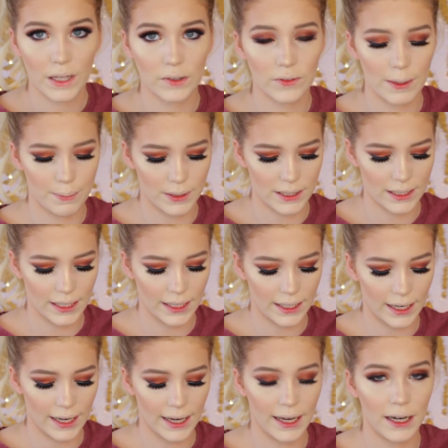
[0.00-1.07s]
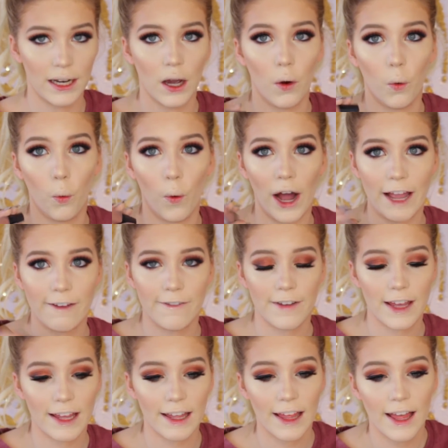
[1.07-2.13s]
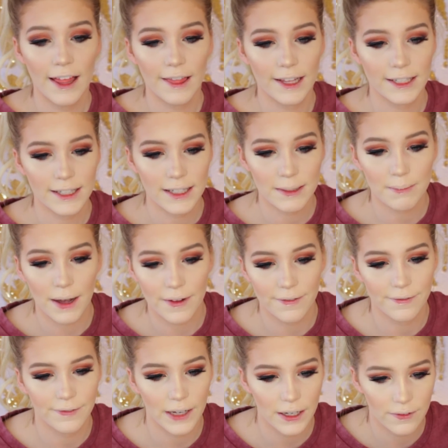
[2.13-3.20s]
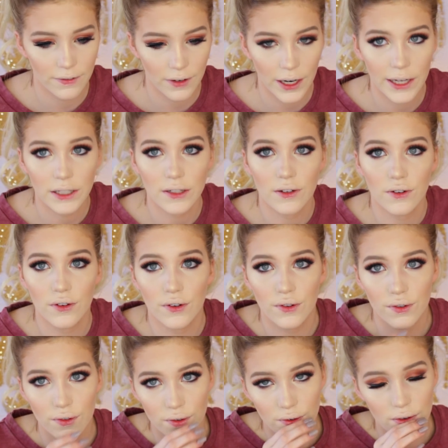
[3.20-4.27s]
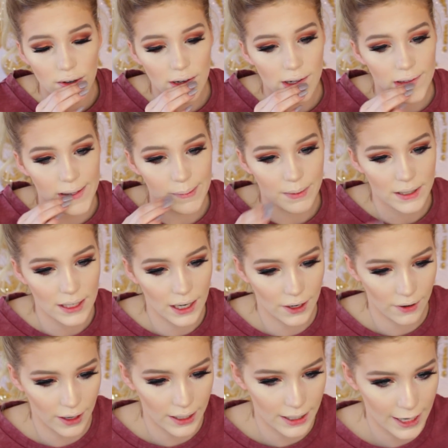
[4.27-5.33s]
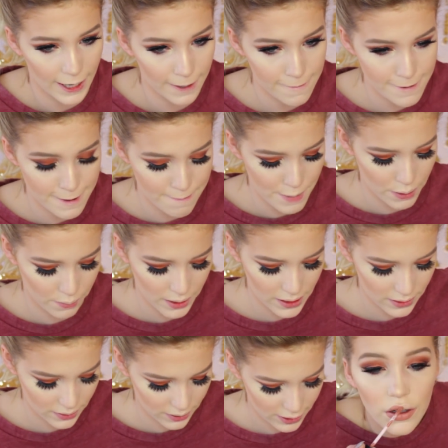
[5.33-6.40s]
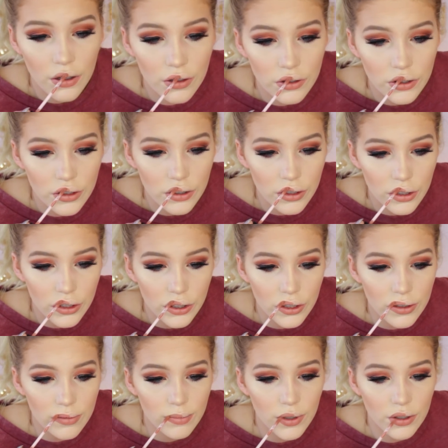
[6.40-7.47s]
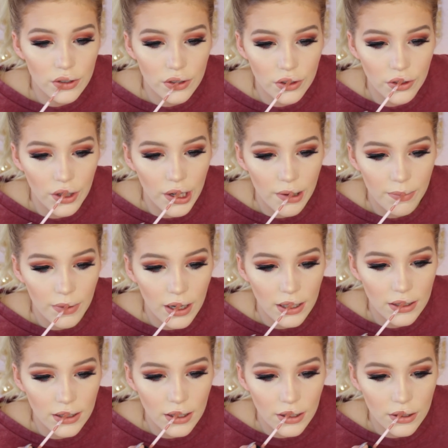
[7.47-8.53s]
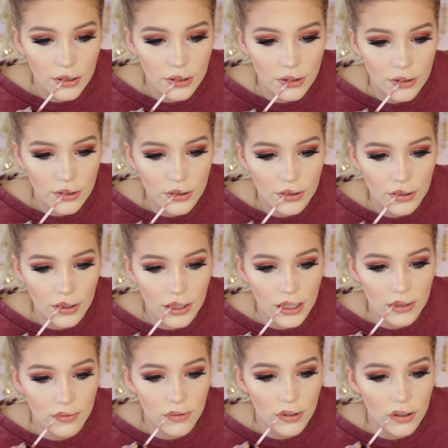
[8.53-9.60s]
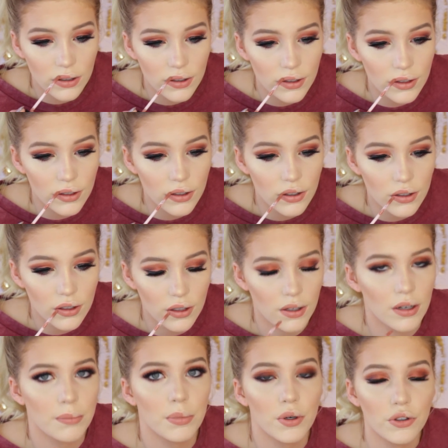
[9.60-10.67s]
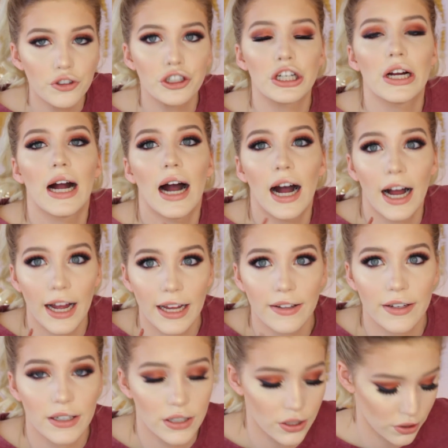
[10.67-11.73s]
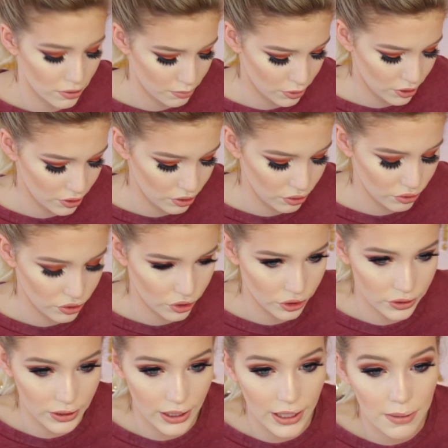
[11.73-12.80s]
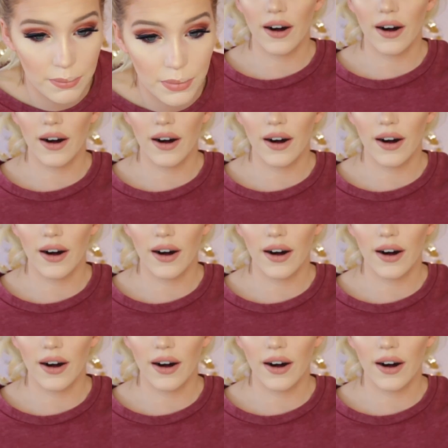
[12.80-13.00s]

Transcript: lipstick in Wifey. This is my favorite nude lipstick right now at the moment. And usually when I do a bolder lip, I like to do a more a bolder eye. I like to do a more neutral lip.